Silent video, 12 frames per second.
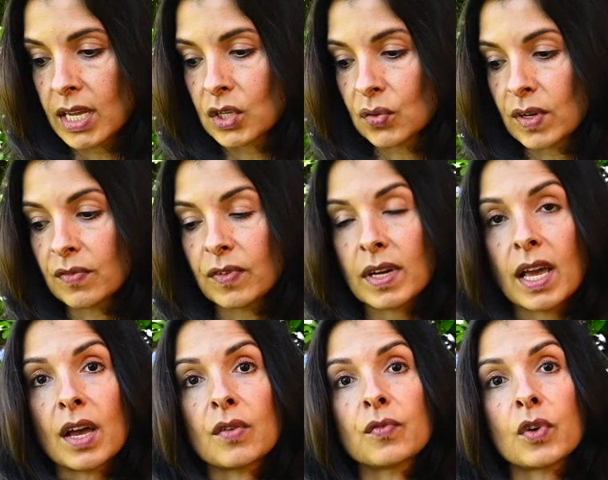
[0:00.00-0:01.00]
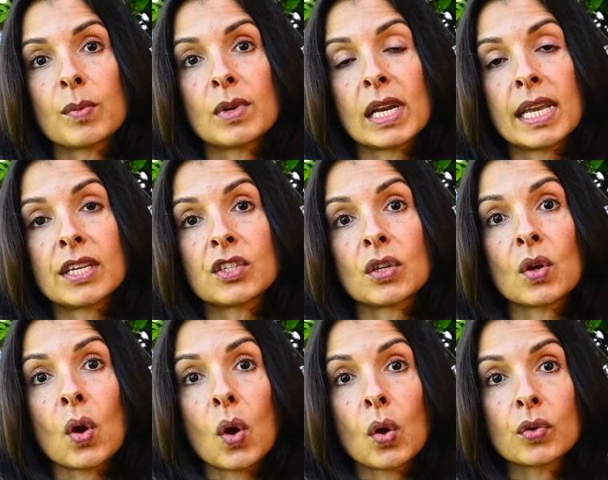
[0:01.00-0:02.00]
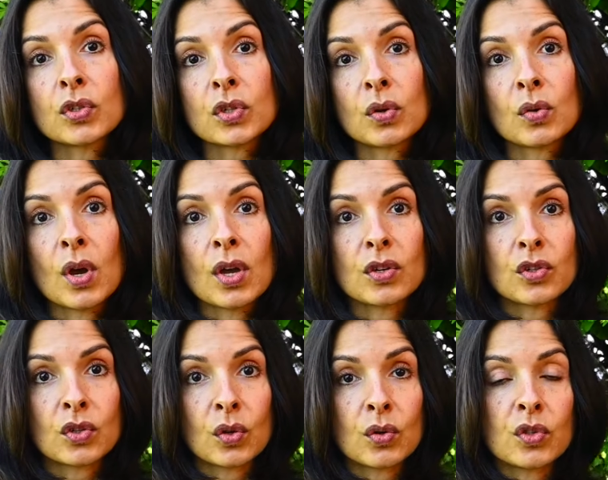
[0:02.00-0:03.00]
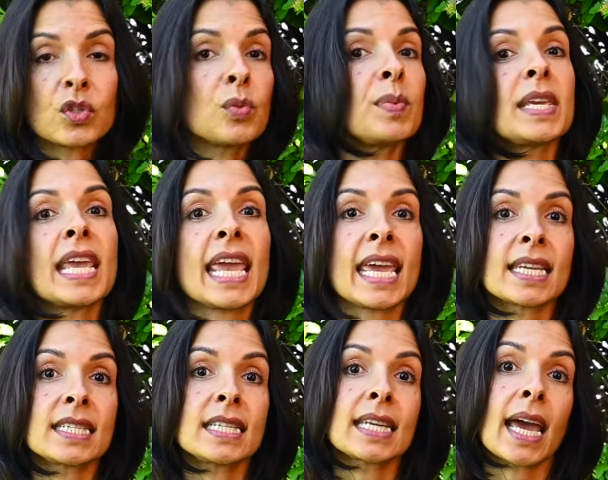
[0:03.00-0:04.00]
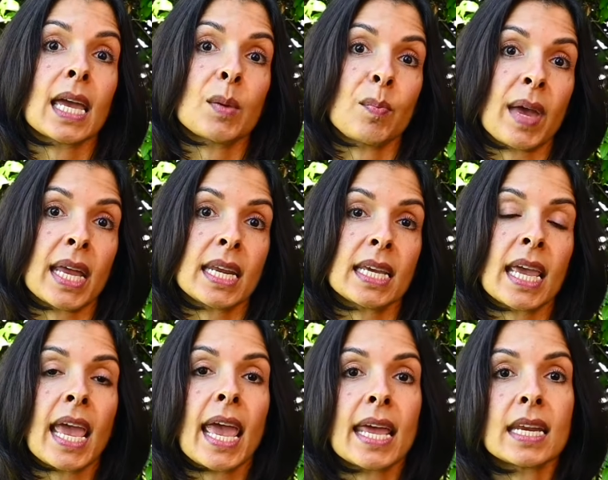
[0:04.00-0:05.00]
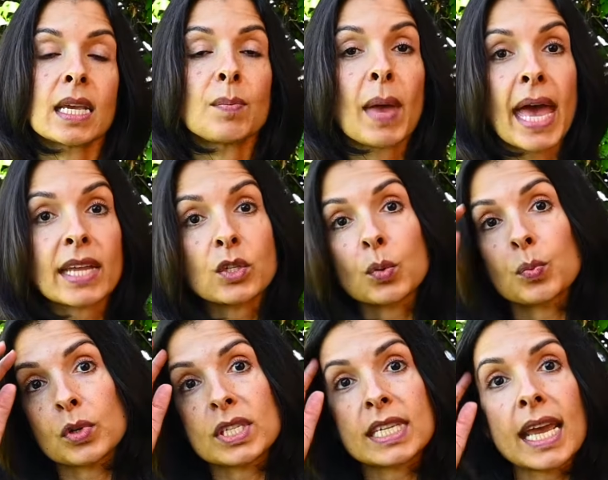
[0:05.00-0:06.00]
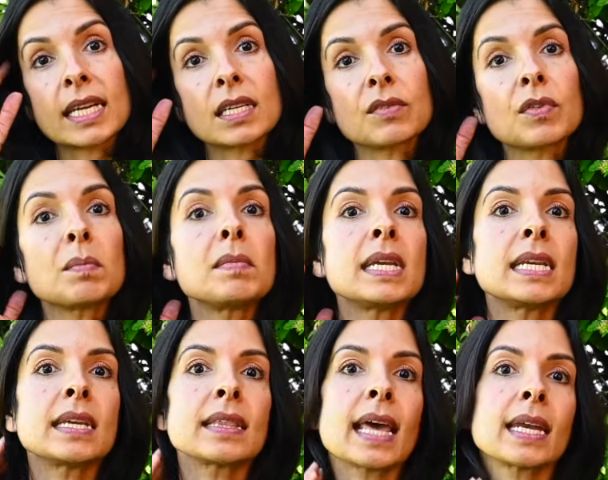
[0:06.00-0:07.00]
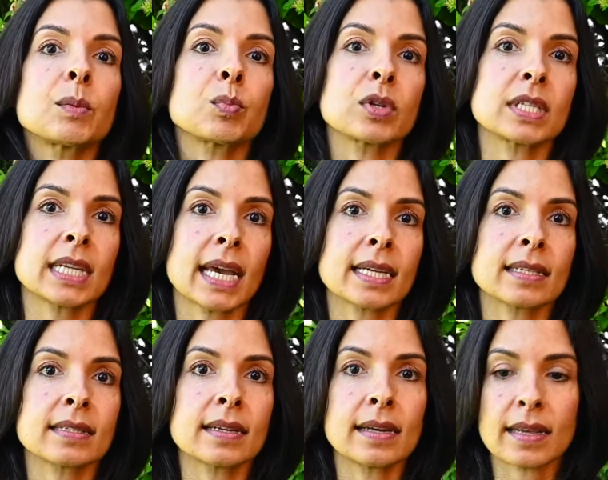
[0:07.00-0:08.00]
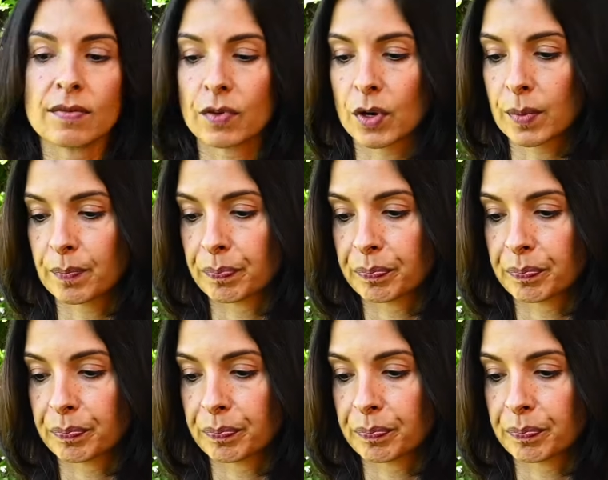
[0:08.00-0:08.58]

Triphala formulation also shows to be anti-diabetic and hepatoprotective, meaning that it protects the liver.